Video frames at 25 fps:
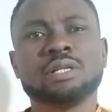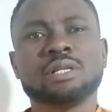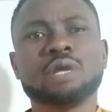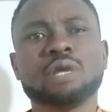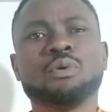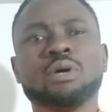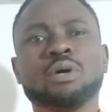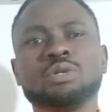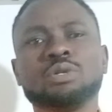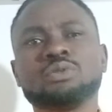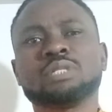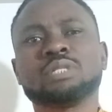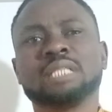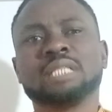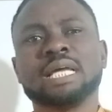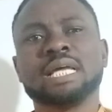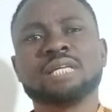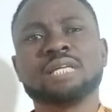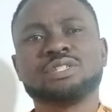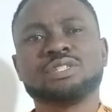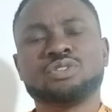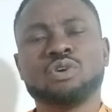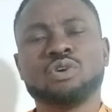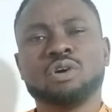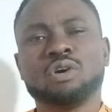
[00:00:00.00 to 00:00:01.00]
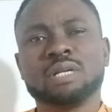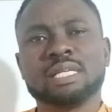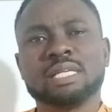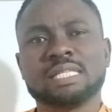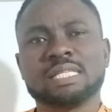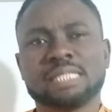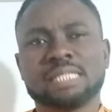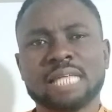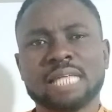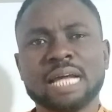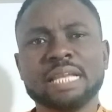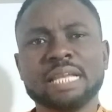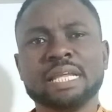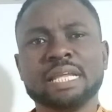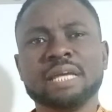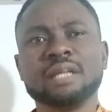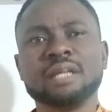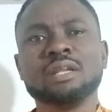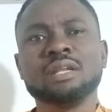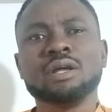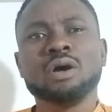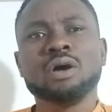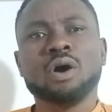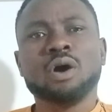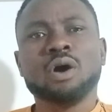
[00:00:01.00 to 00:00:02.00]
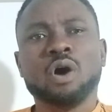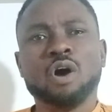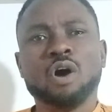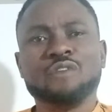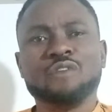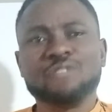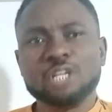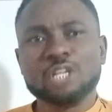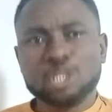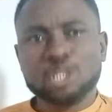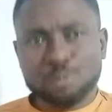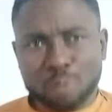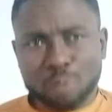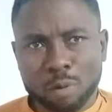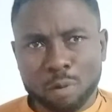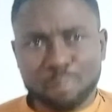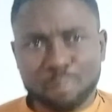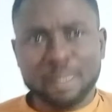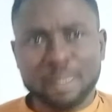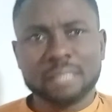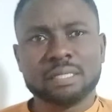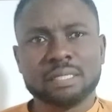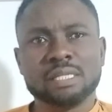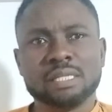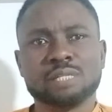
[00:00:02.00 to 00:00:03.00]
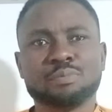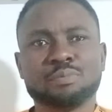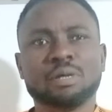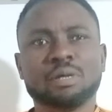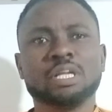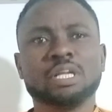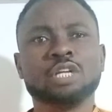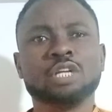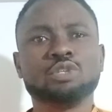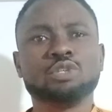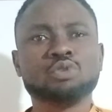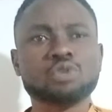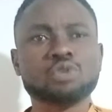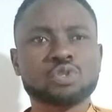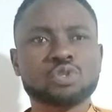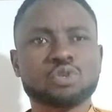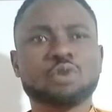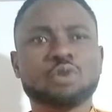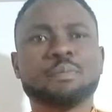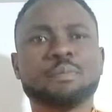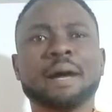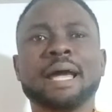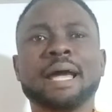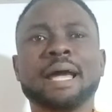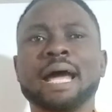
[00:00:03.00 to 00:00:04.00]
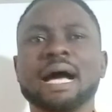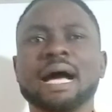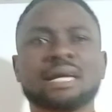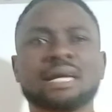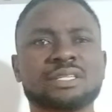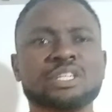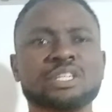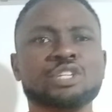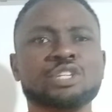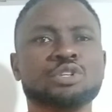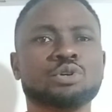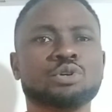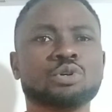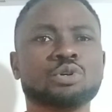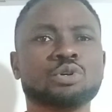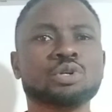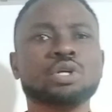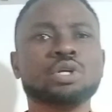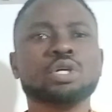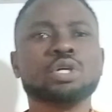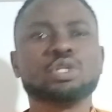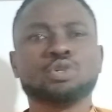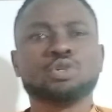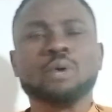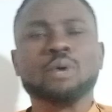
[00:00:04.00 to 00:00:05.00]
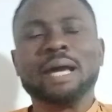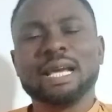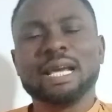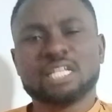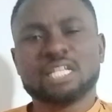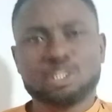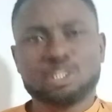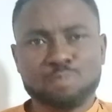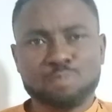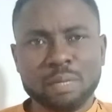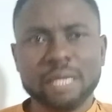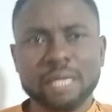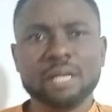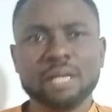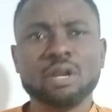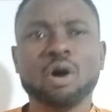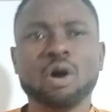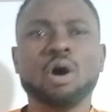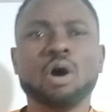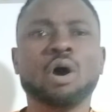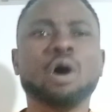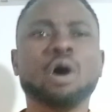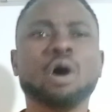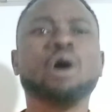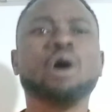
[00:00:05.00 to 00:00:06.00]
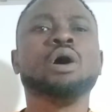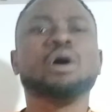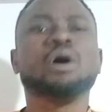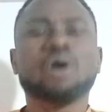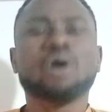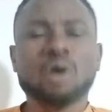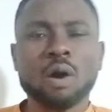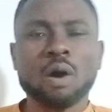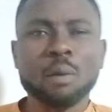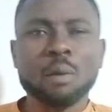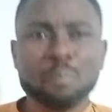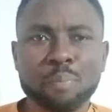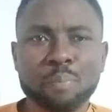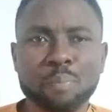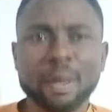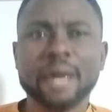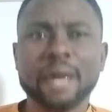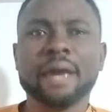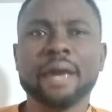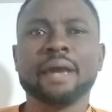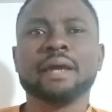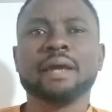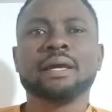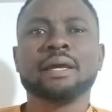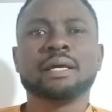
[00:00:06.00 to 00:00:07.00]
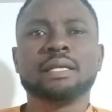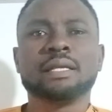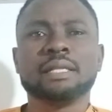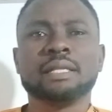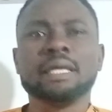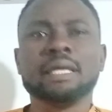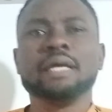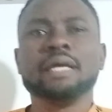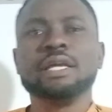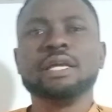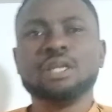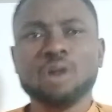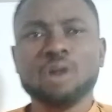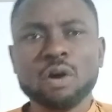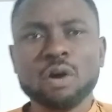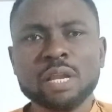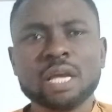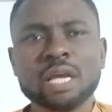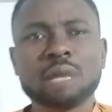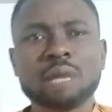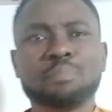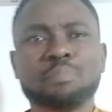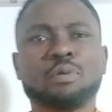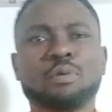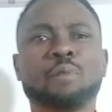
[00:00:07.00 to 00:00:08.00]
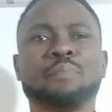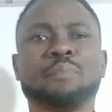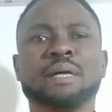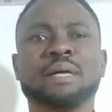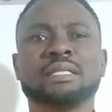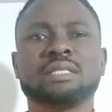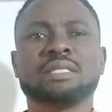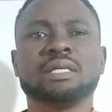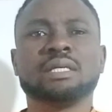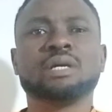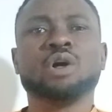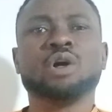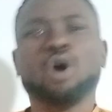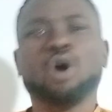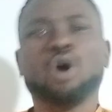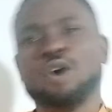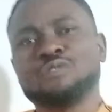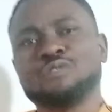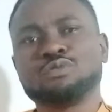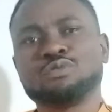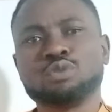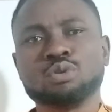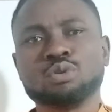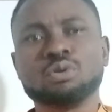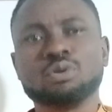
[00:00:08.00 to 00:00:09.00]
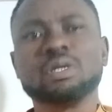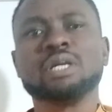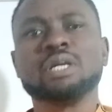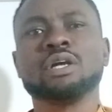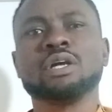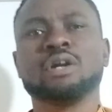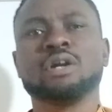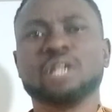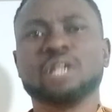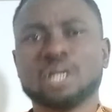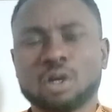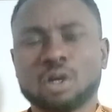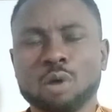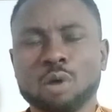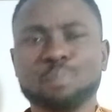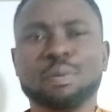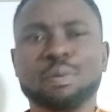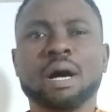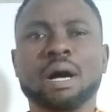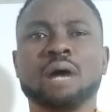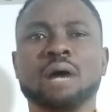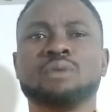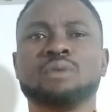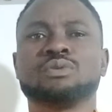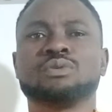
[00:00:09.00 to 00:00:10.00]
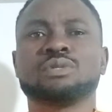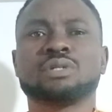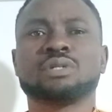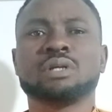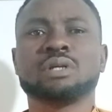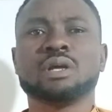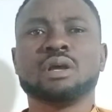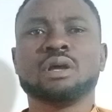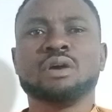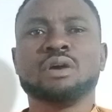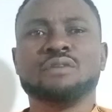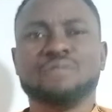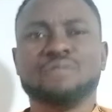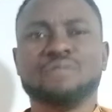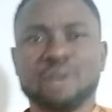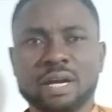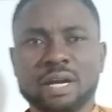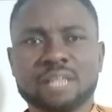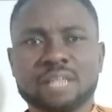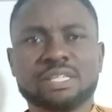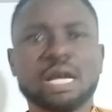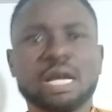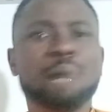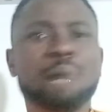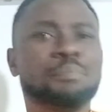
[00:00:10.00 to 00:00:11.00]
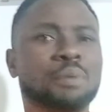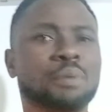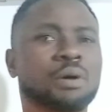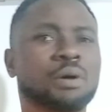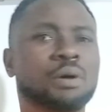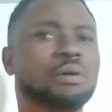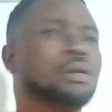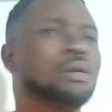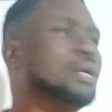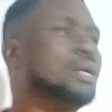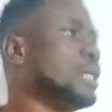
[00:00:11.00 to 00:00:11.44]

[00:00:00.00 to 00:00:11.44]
they want to test your understanding of these properties, but they do so by asking you to explain or compare the ionic property of two ionic compounds. For example,